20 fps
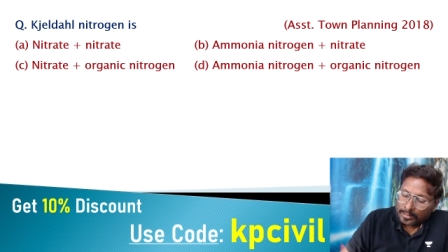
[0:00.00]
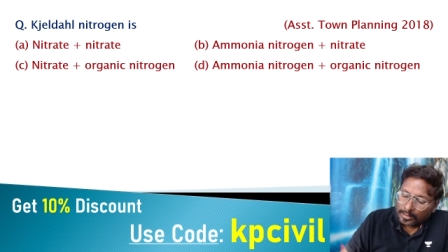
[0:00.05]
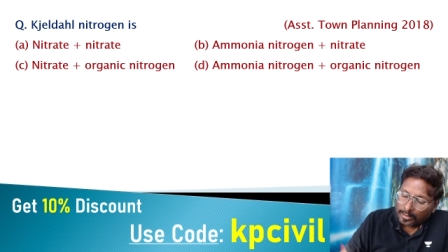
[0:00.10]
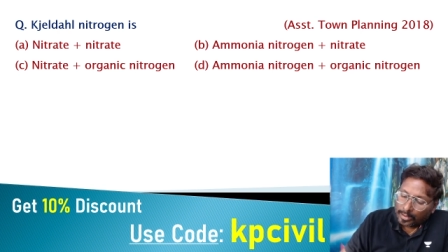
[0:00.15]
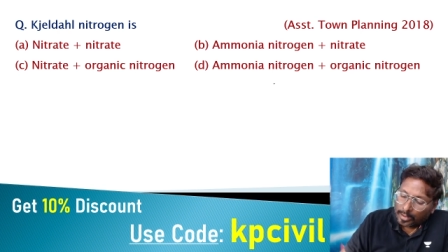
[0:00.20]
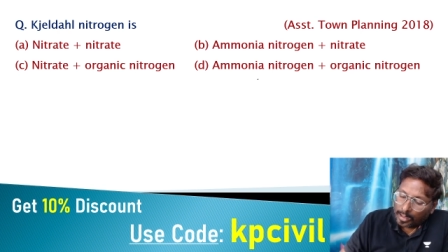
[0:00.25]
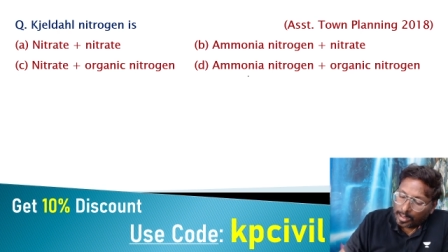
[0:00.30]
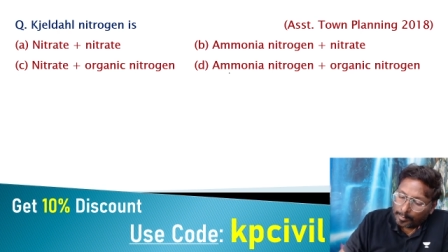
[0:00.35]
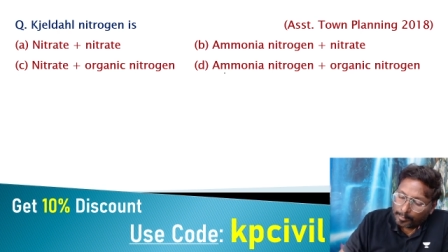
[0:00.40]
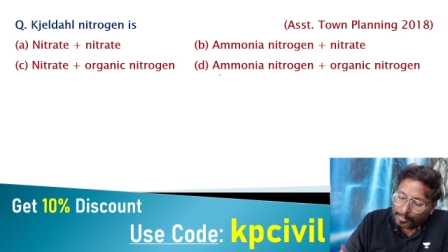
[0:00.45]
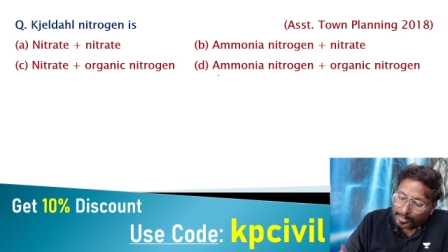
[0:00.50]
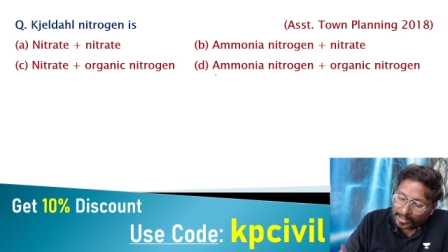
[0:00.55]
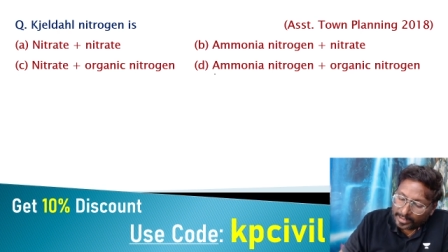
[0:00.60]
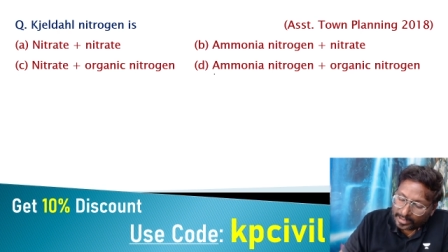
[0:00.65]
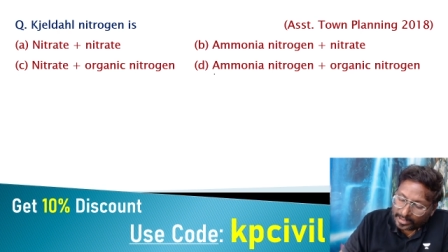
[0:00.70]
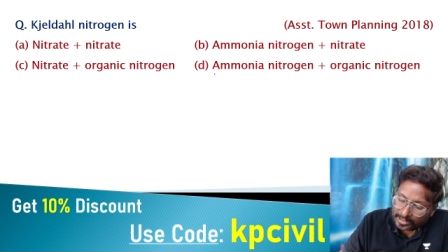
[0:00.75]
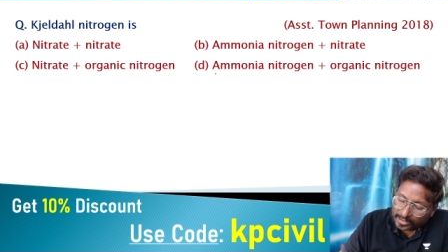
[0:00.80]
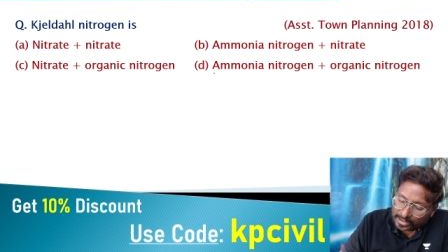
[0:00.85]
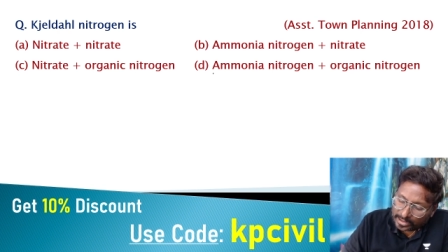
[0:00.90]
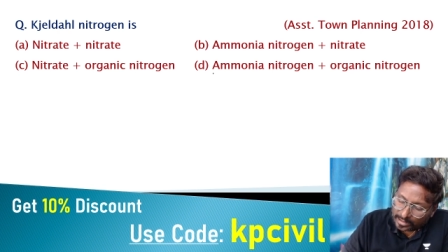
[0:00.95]

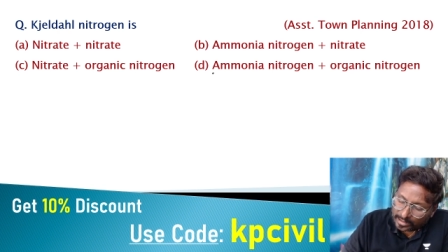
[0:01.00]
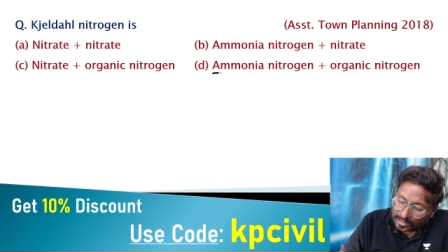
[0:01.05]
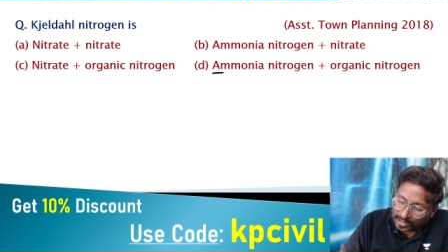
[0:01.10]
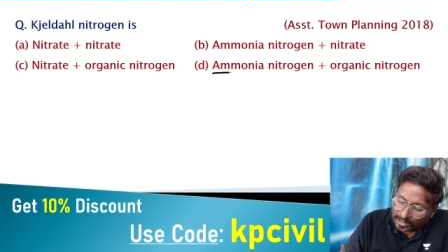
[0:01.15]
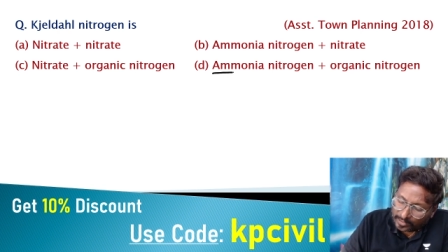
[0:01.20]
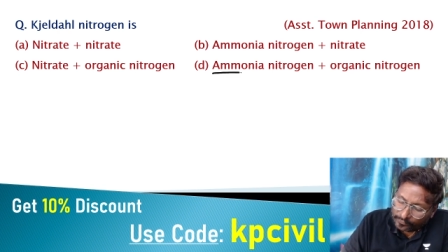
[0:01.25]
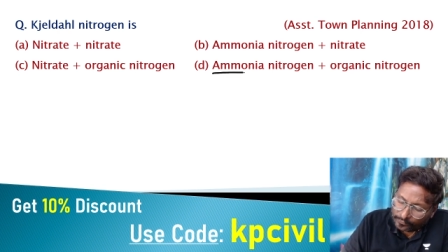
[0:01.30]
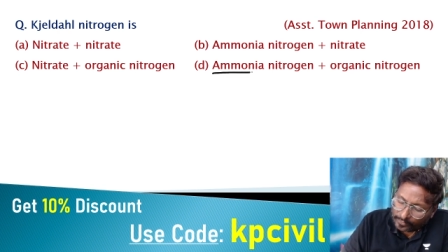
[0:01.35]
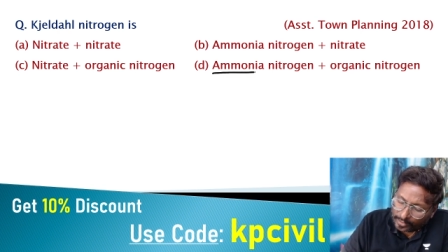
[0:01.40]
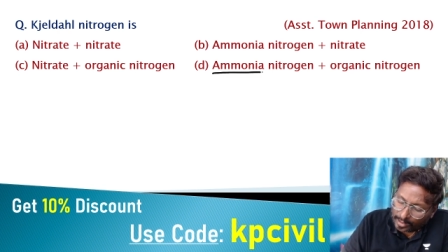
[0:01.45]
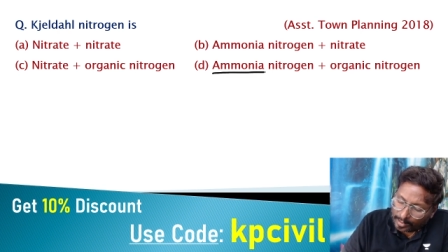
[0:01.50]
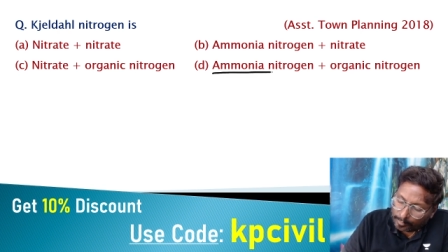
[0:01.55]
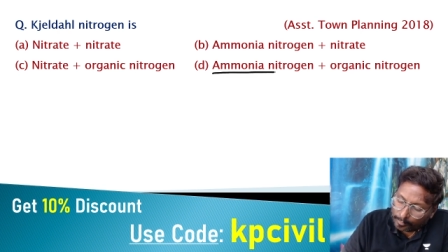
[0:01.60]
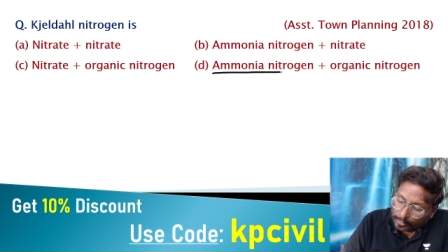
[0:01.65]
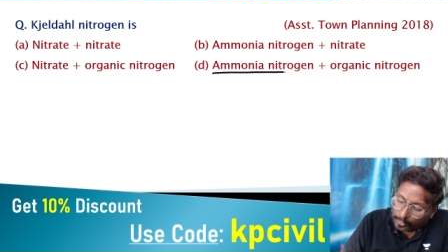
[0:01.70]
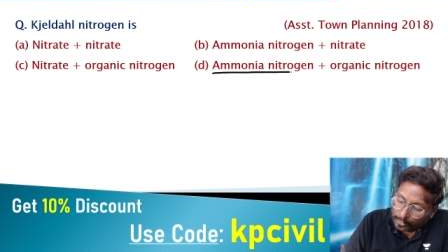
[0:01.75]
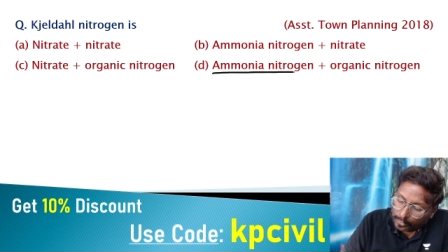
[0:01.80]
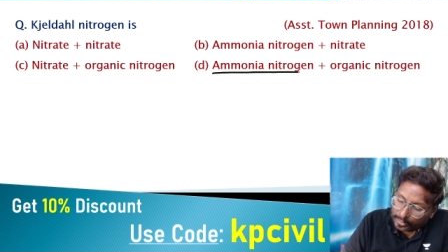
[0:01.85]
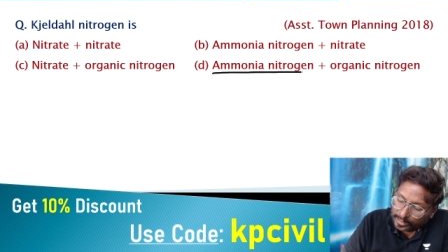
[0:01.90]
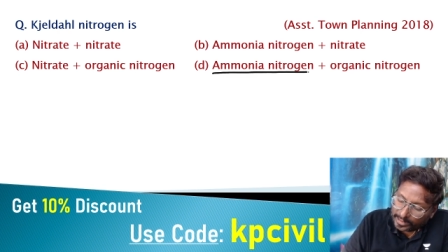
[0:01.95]
combination of
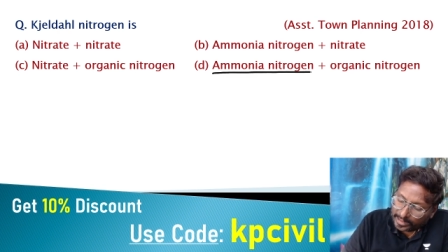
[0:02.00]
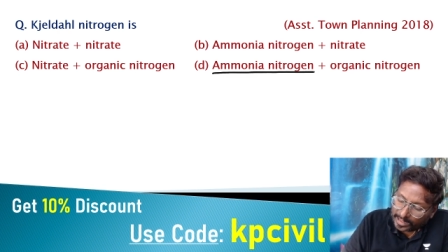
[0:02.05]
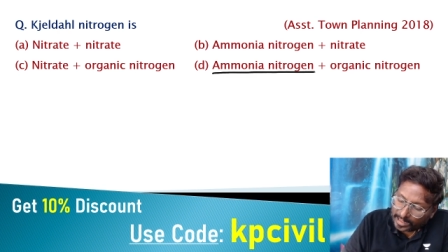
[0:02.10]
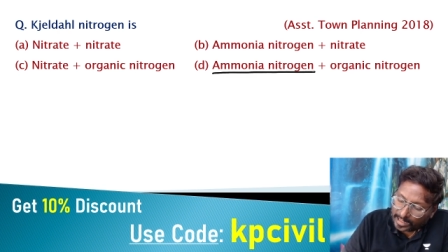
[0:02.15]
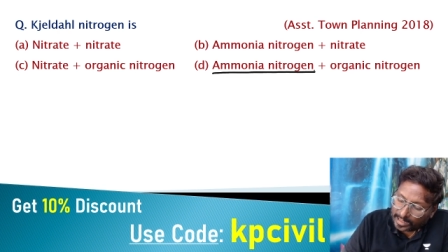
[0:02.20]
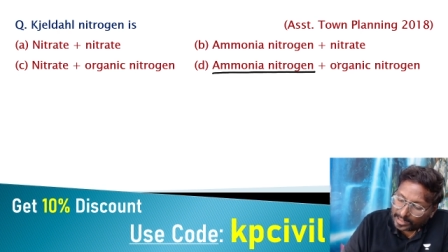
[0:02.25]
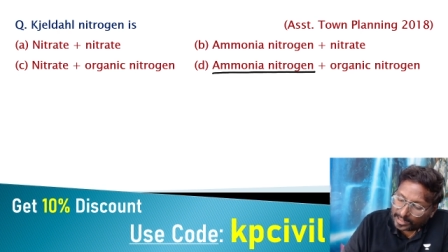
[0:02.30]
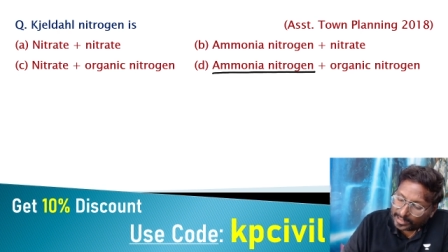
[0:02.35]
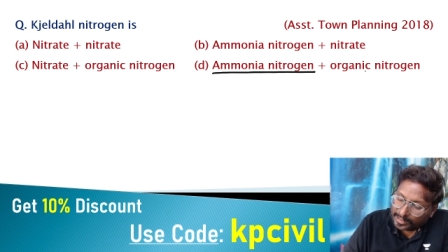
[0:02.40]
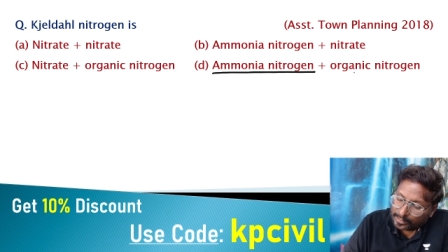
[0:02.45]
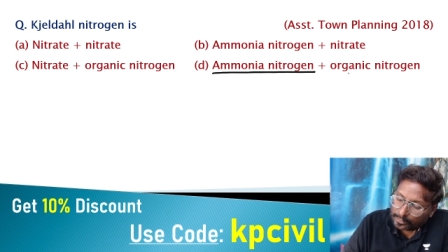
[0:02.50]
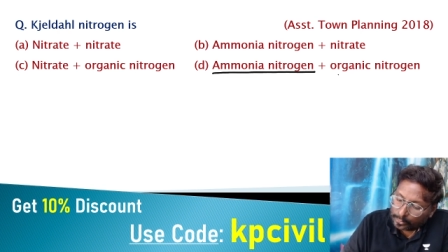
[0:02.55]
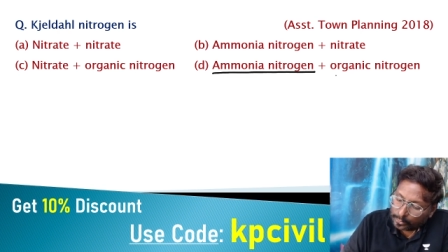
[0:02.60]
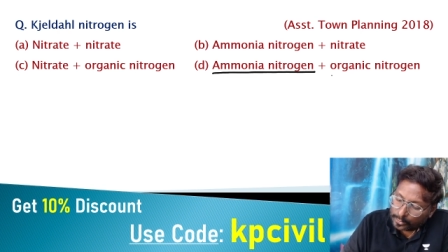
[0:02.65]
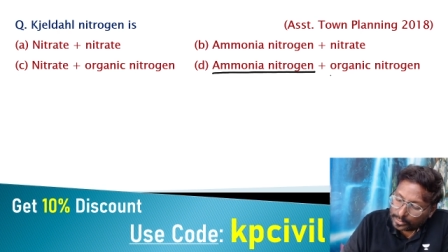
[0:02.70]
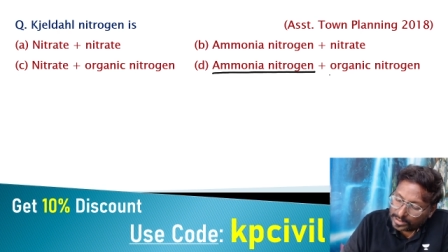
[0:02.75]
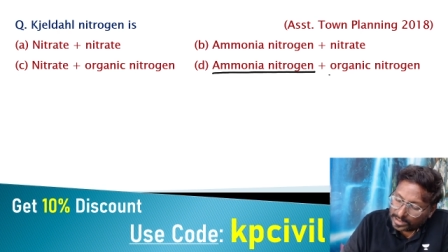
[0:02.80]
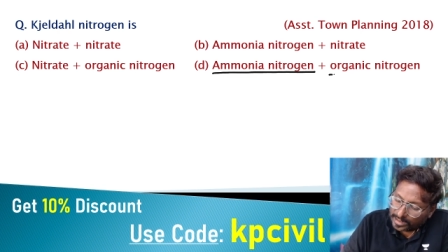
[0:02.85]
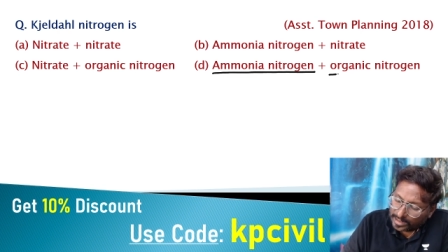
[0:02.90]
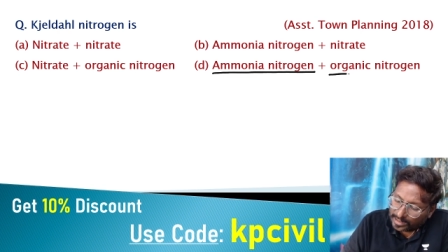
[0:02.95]
ammonia
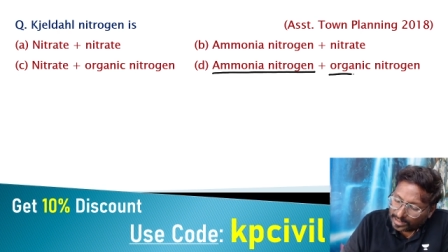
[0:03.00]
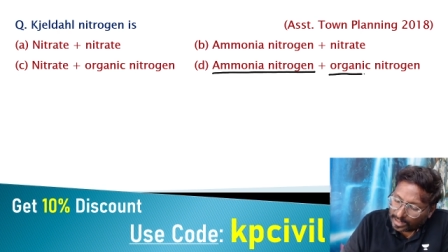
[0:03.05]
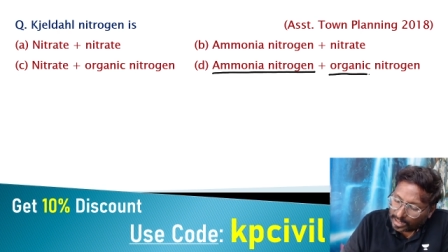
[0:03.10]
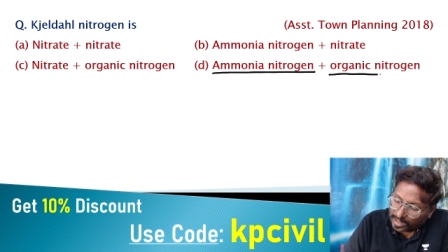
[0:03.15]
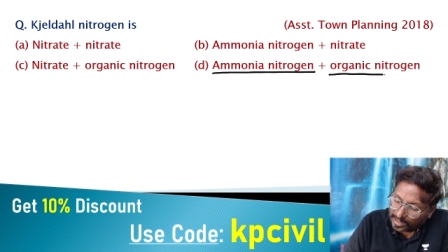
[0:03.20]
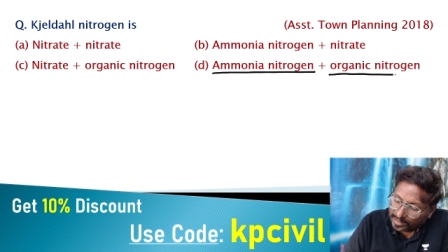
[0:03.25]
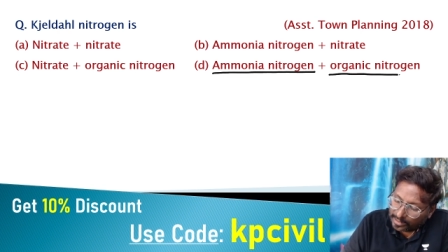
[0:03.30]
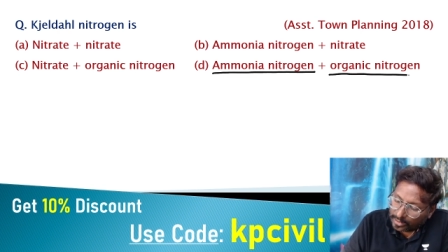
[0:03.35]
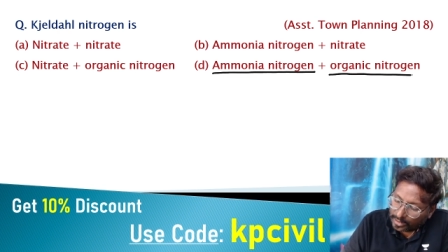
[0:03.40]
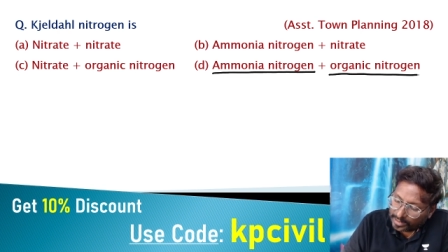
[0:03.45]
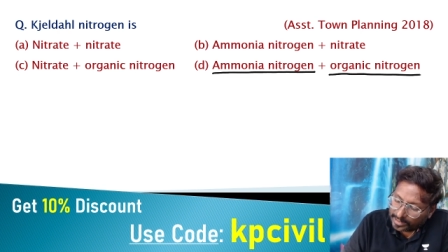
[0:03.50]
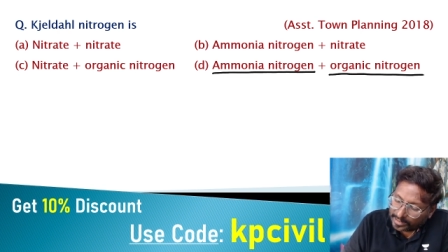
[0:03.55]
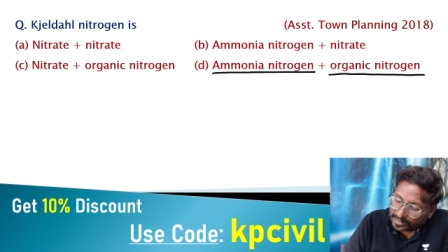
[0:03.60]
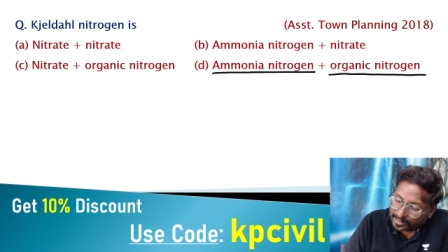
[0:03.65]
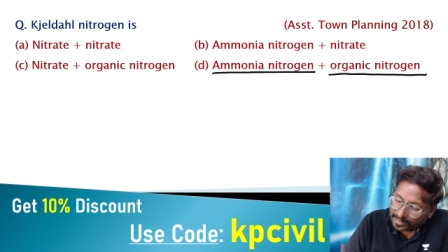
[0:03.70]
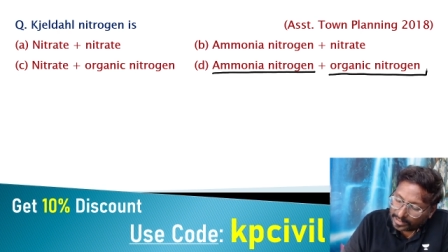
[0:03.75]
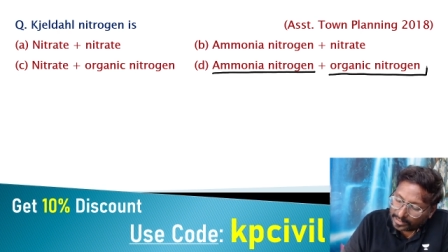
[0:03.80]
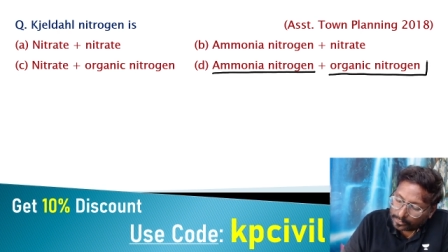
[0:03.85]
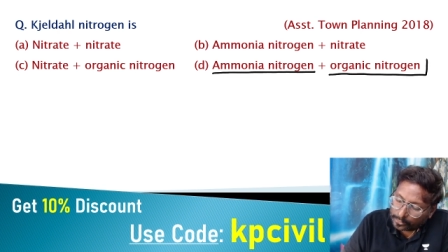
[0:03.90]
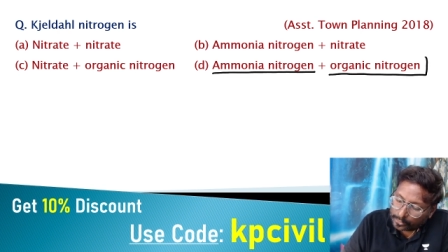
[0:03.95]
nitrogen and organic
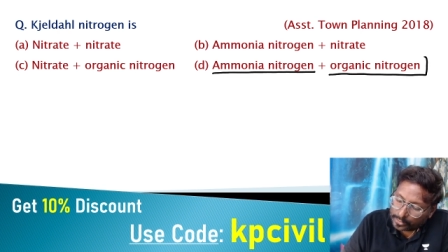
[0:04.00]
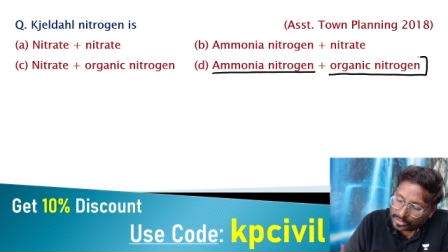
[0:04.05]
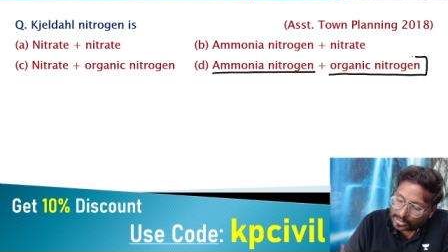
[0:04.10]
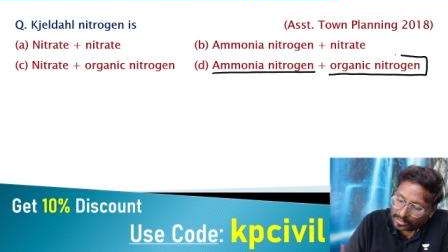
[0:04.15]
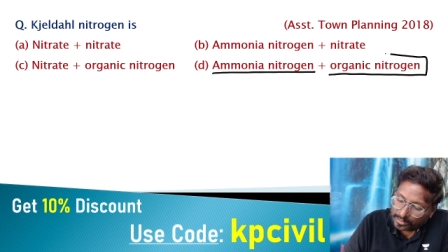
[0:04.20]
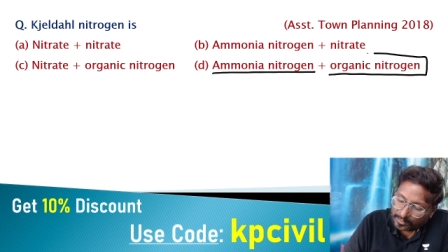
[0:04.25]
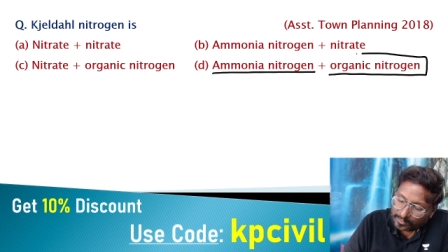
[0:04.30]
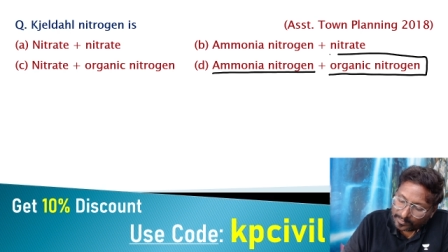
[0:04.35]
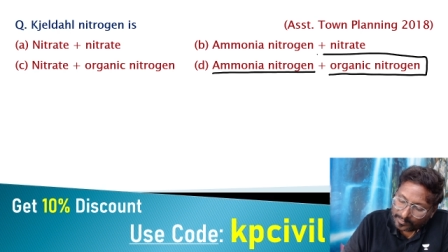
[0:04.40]
nitrogen.